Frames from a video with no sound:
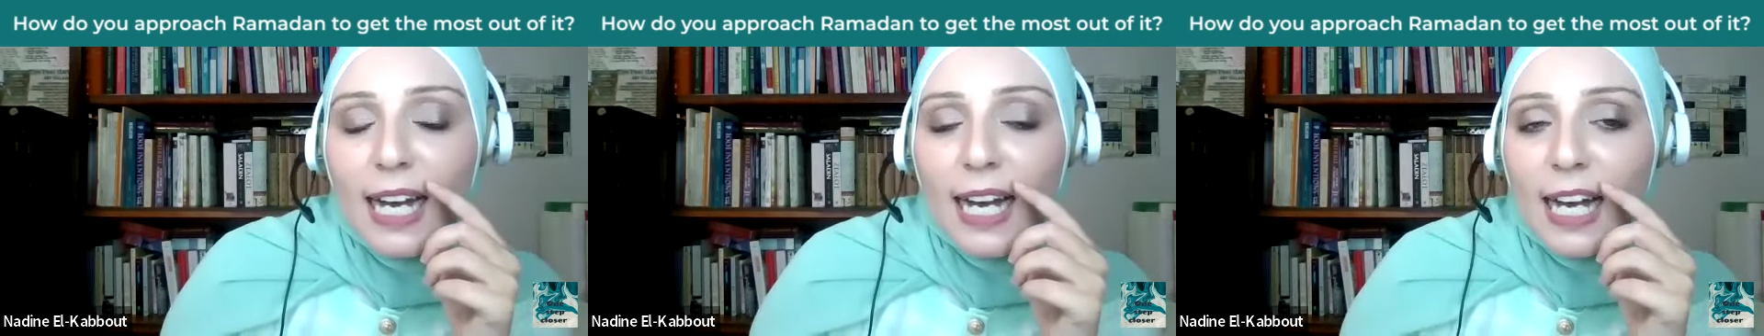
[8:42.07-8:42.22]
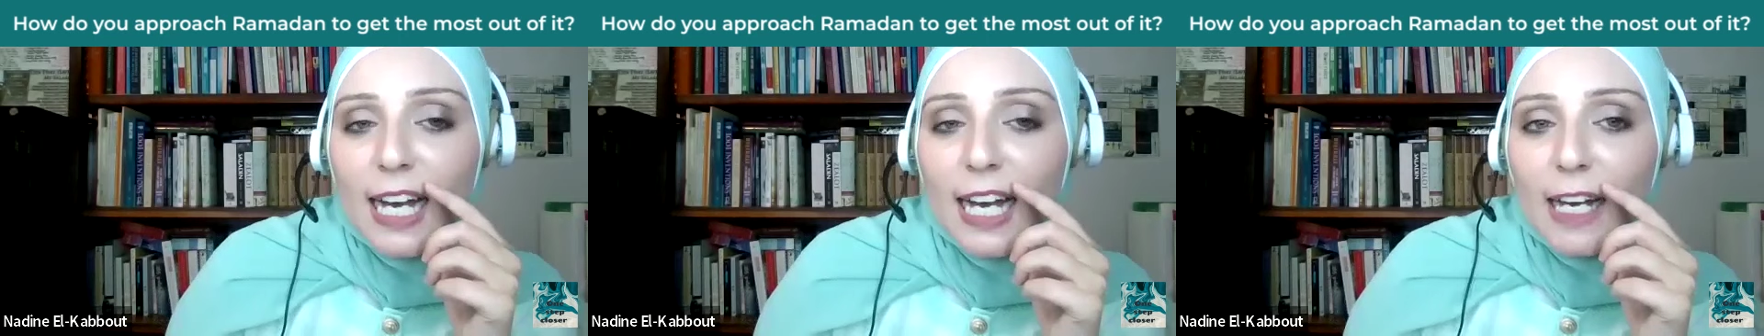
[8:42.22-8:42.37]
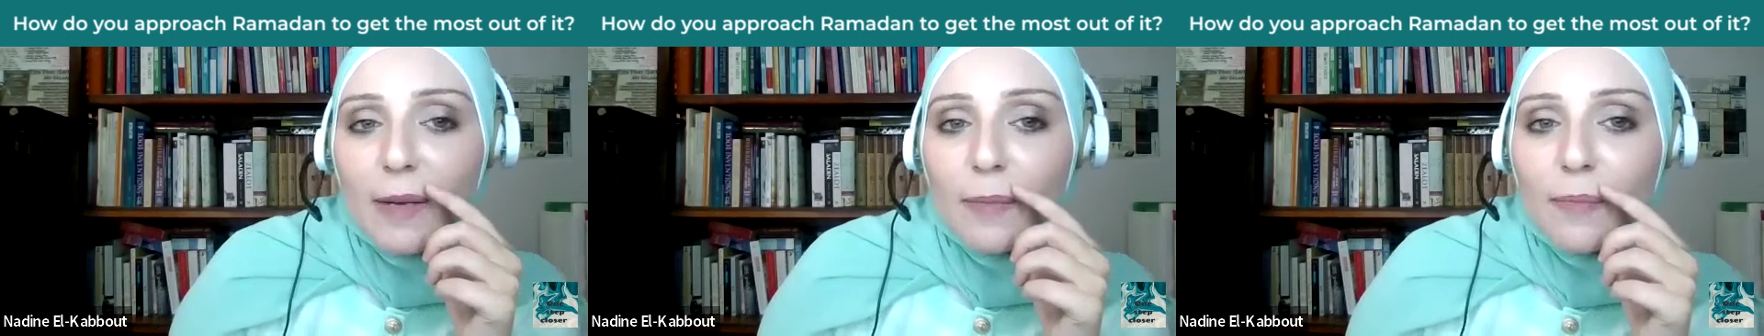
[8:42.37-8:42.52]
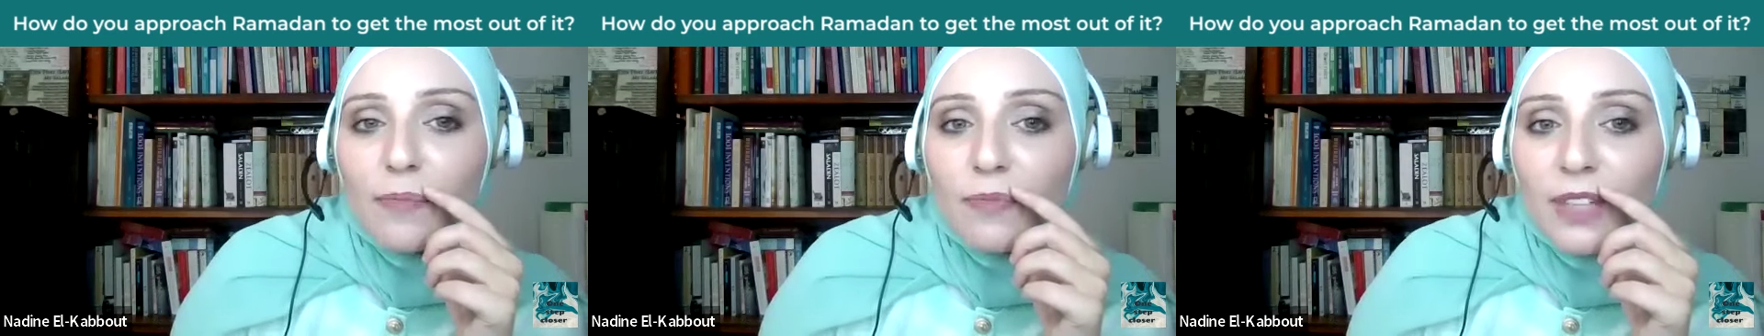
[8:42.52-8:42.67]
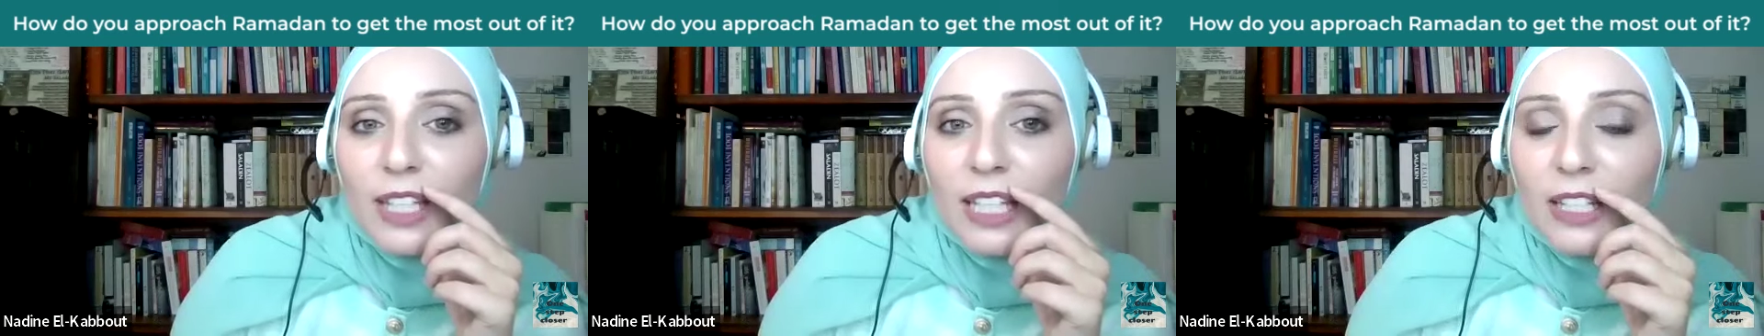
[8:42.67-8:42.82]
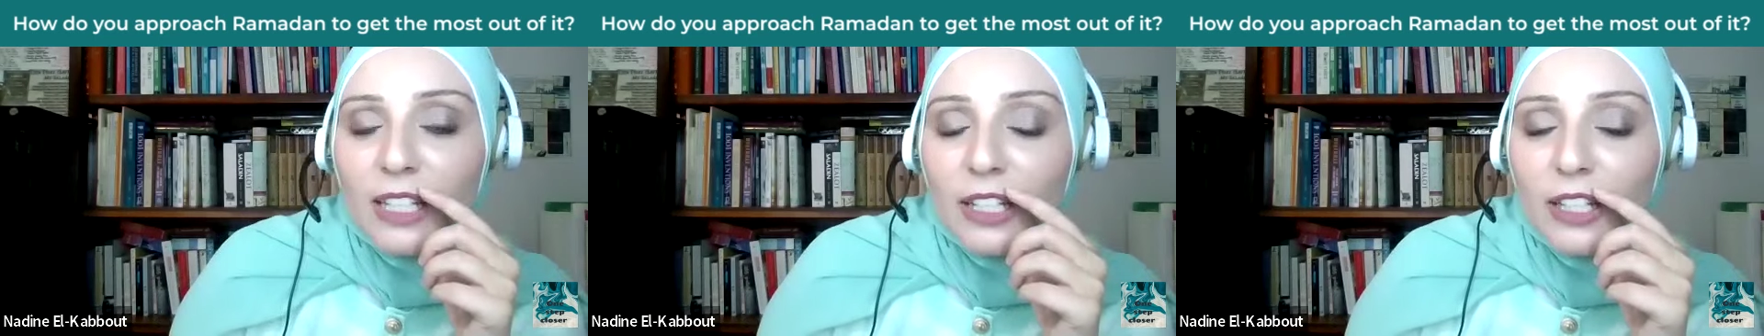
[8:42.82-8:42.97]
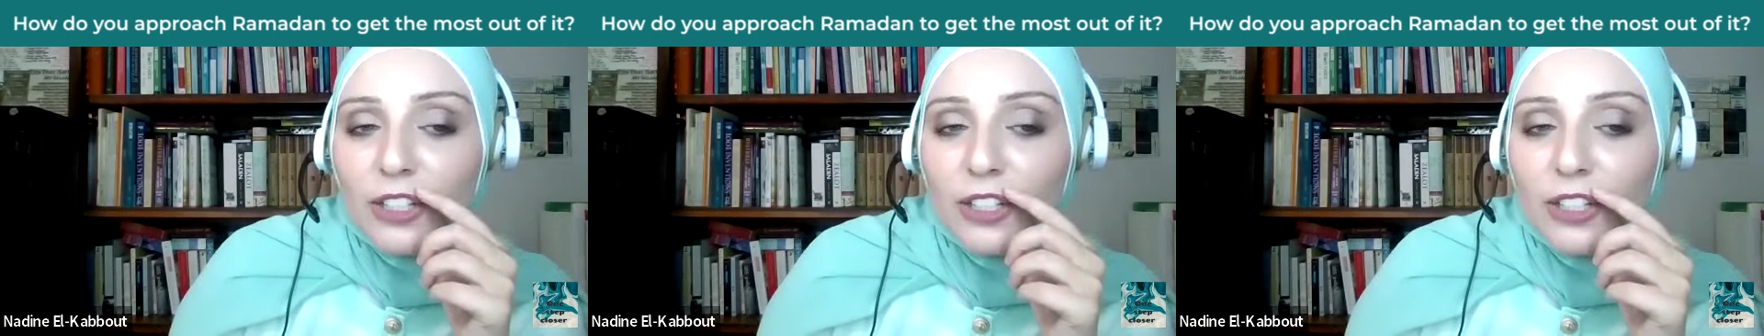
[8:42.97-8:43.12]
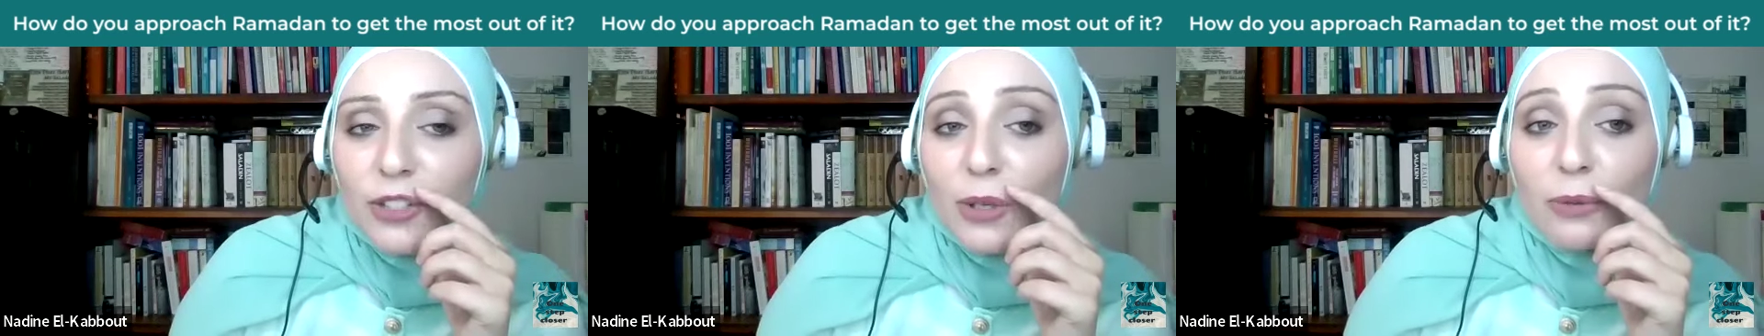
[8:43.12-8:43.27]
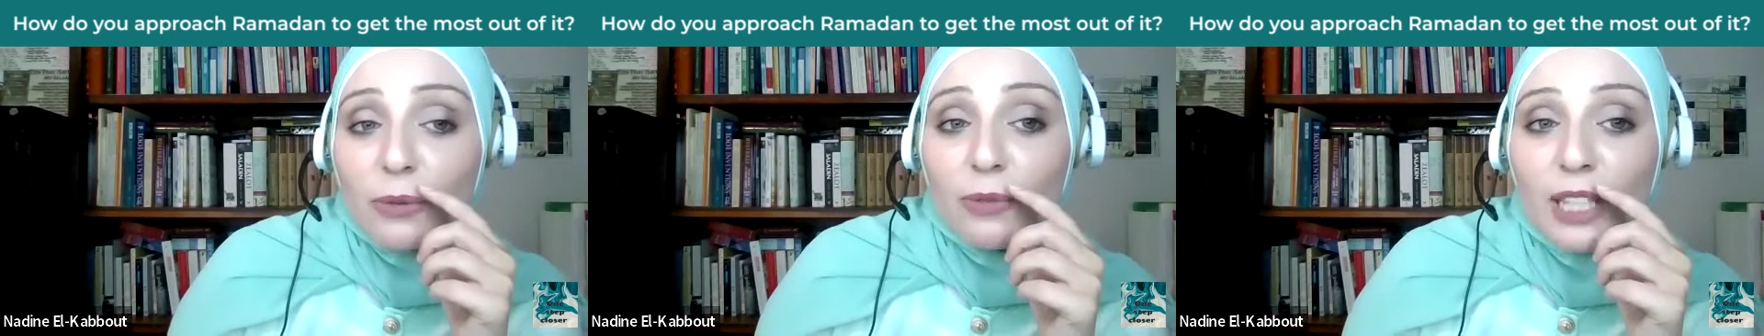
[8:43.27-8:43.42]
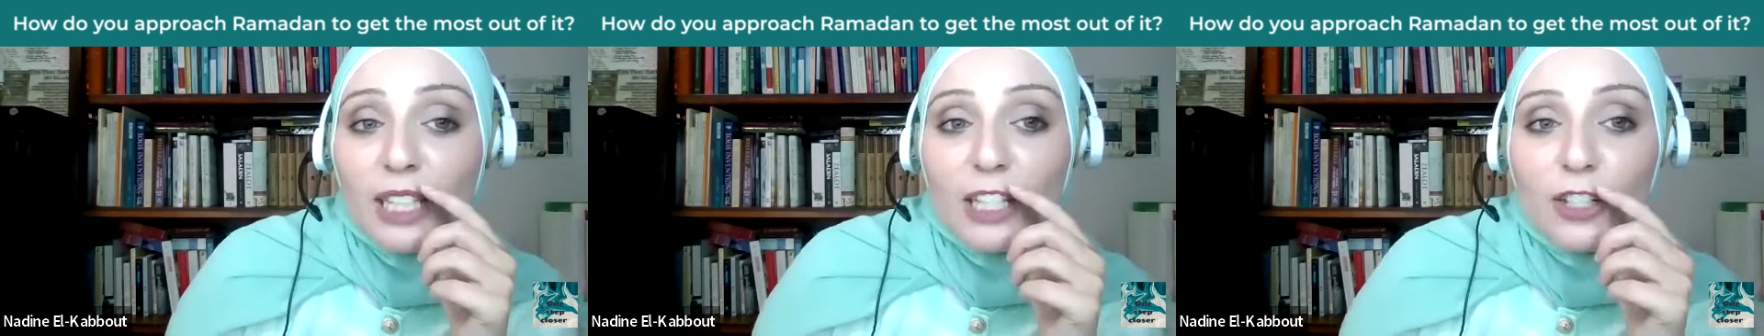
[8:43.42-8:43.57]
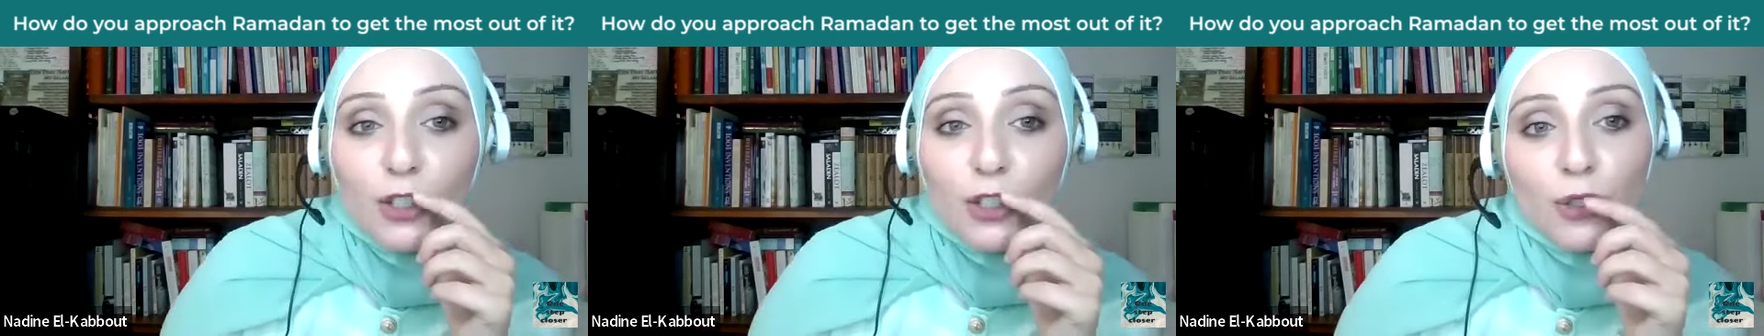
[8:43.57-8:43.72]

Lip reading: So it really